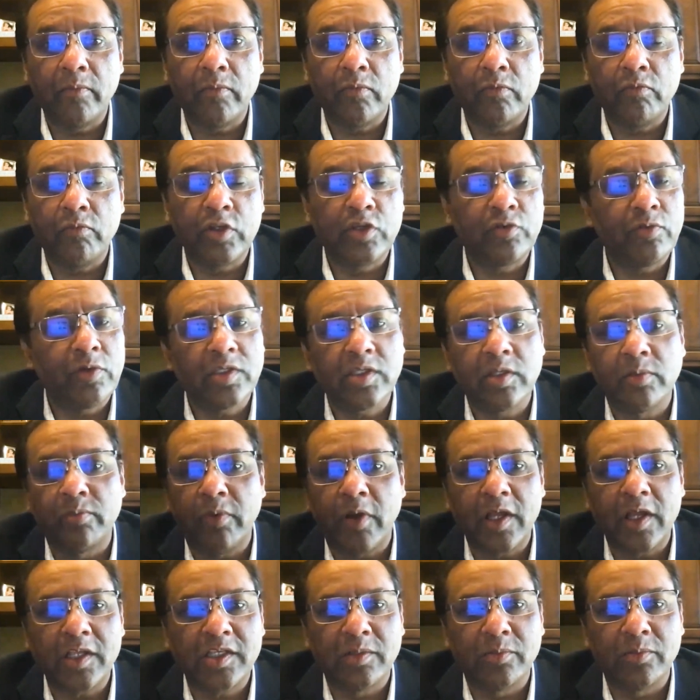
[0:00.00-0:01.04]
which wasn't
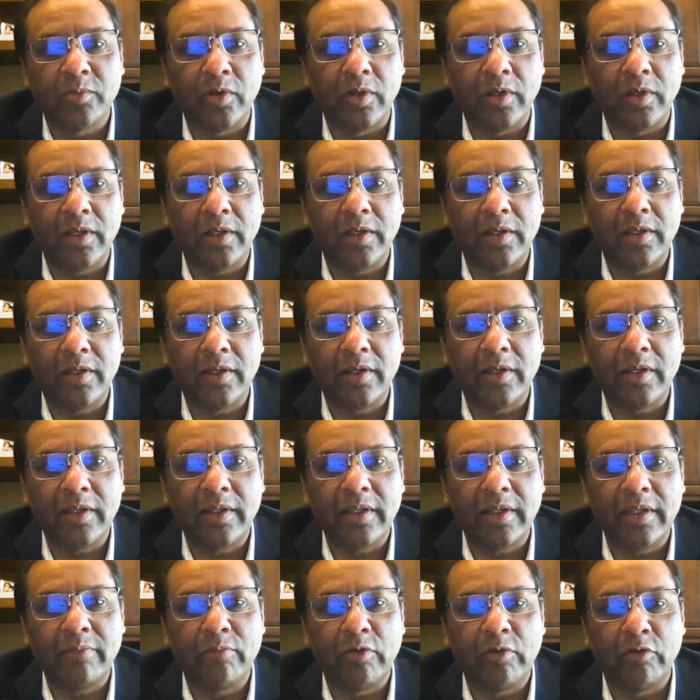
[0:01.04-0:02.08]
possible
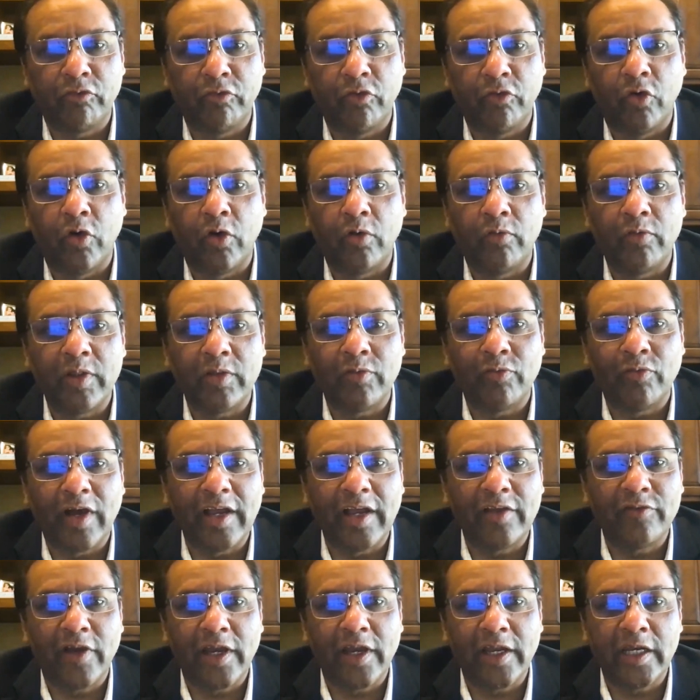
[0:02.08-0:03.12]
before with
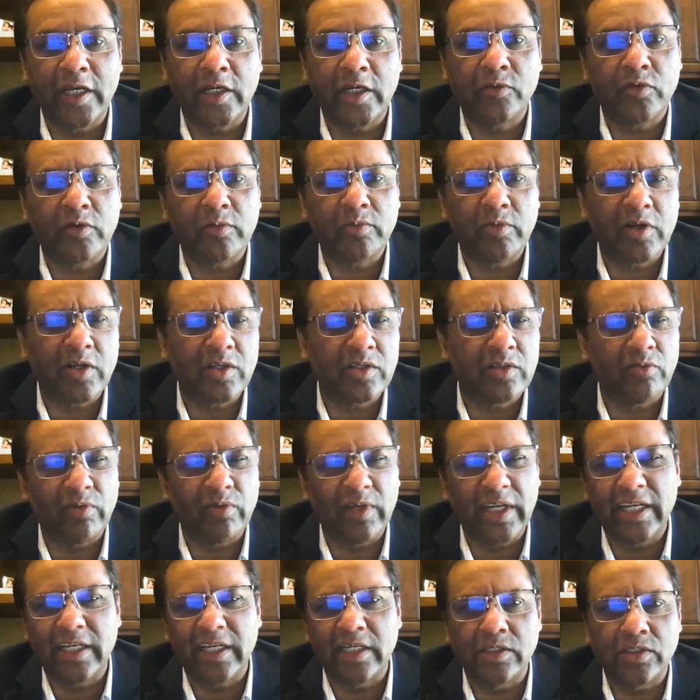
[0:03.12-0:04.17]
Wi-Fi network because of
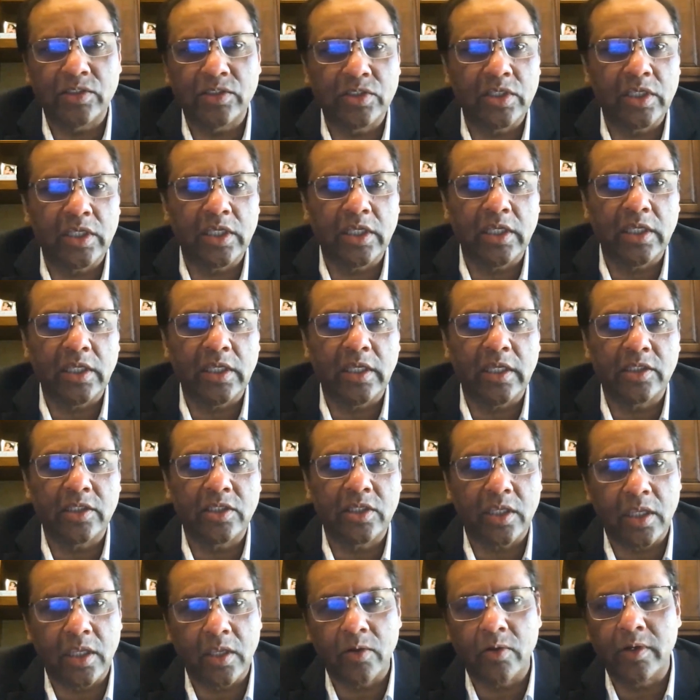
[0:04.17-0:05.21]
latency and
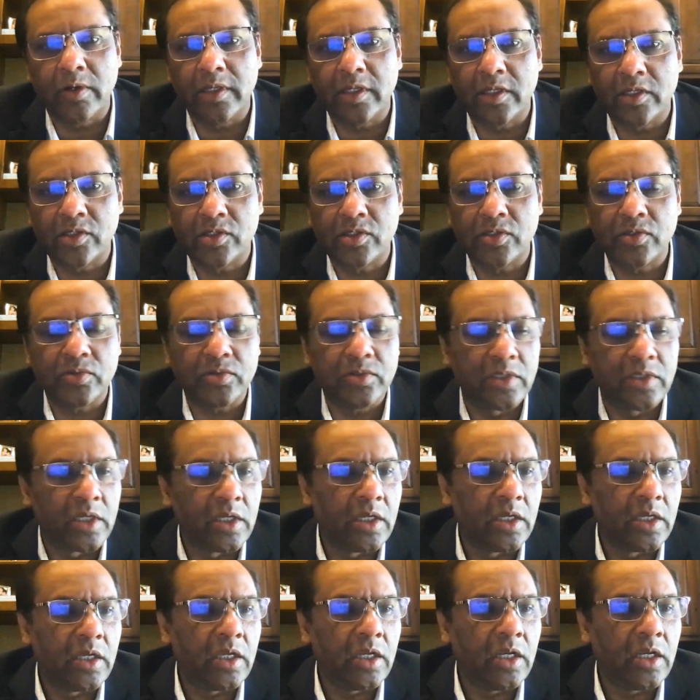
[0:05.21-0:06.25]
security issues.
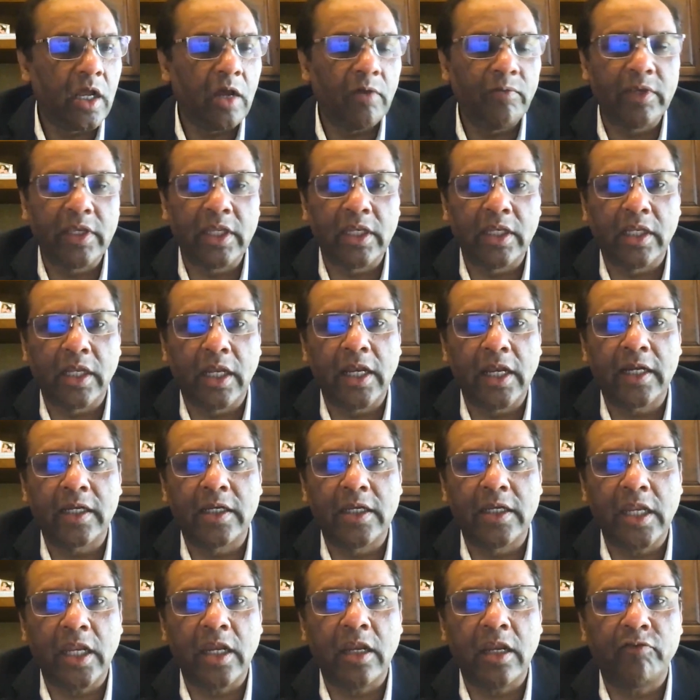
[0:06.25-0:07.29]
Now we can collect
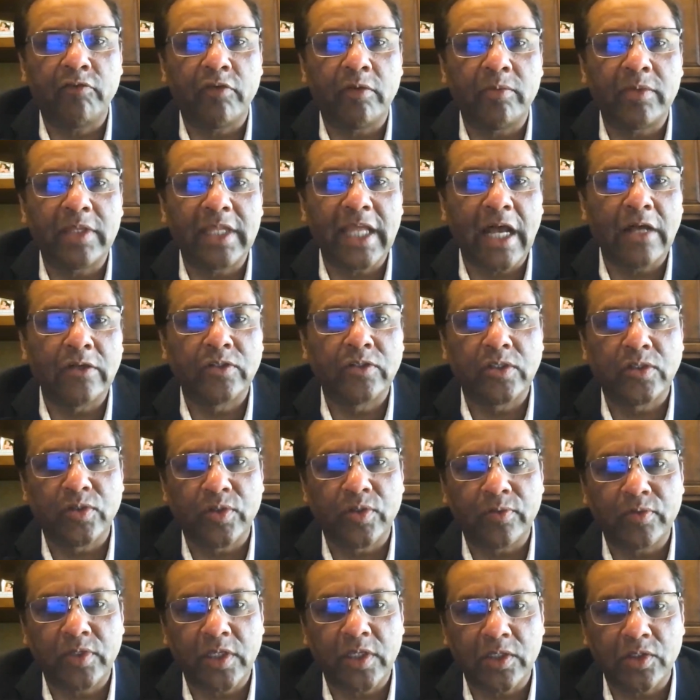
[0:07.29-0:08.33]
data from thousands of
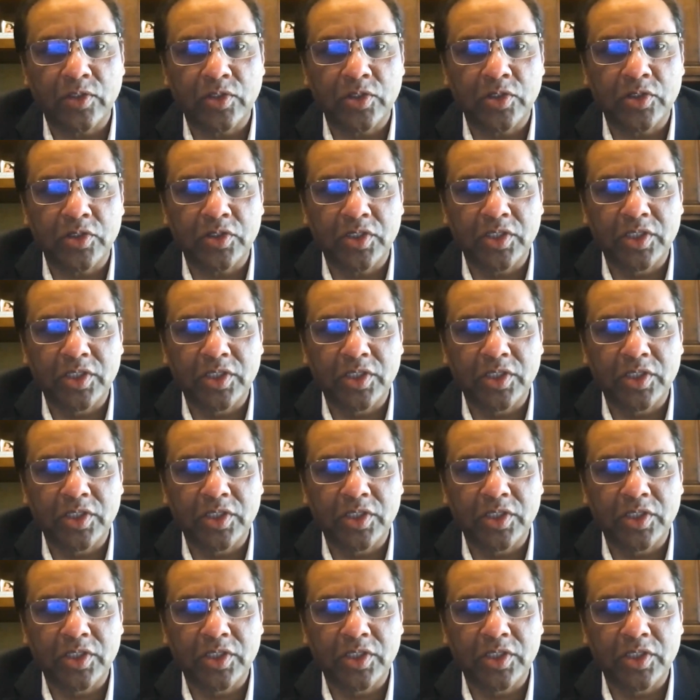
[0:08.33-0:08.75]
sensors,